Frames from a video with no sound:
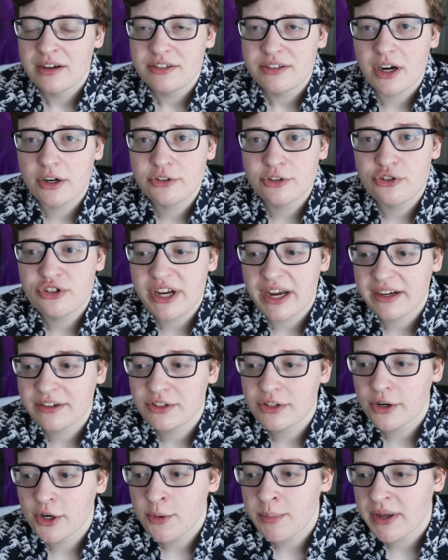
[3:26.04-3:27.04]
Dr. Jack
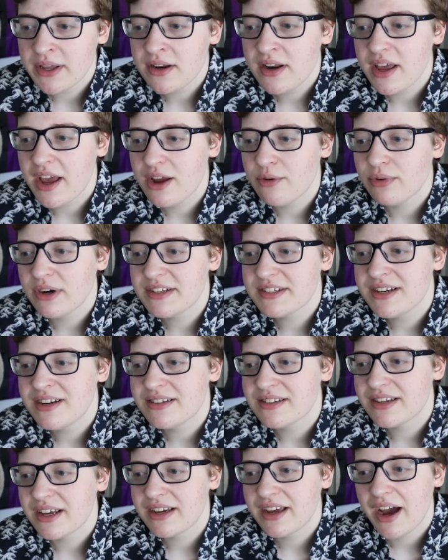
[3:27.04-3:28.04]
Turbin, a
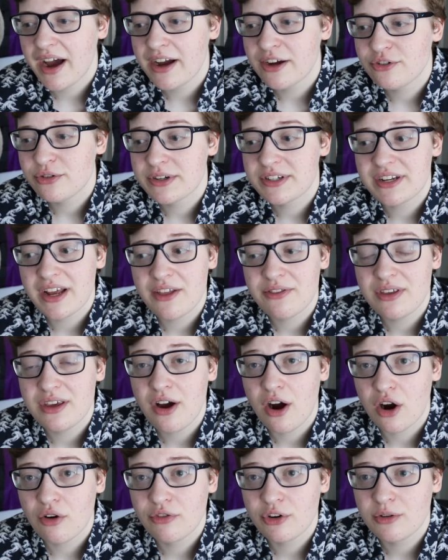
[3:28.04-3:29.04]
resident psychiatrist at the
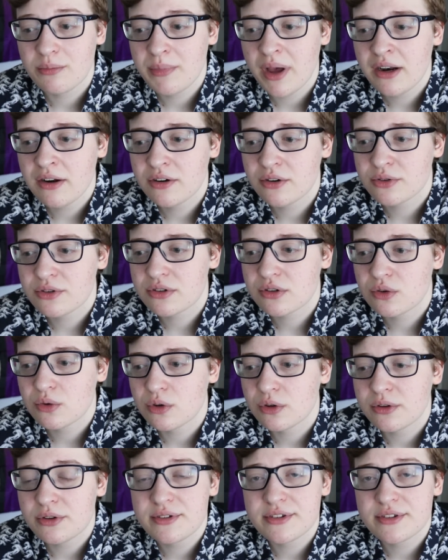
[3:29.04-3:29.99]
Harvard Medical School,